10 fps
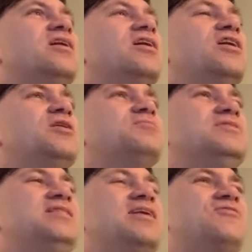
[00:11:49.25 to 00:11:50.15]

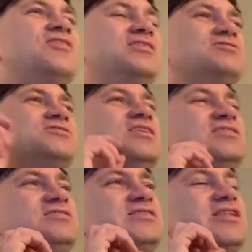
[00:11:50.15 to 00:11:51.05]
um, I think it was
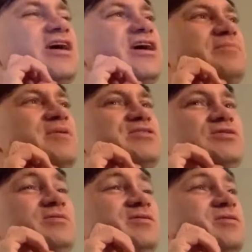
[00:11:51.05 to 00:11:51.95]
like the
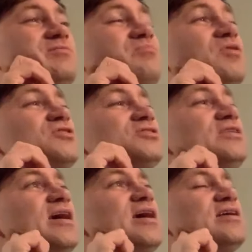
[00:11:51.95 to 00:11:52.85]
animation
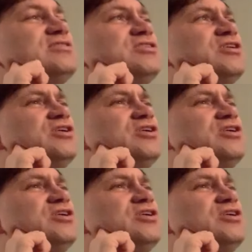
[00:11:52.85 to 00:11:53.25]
person at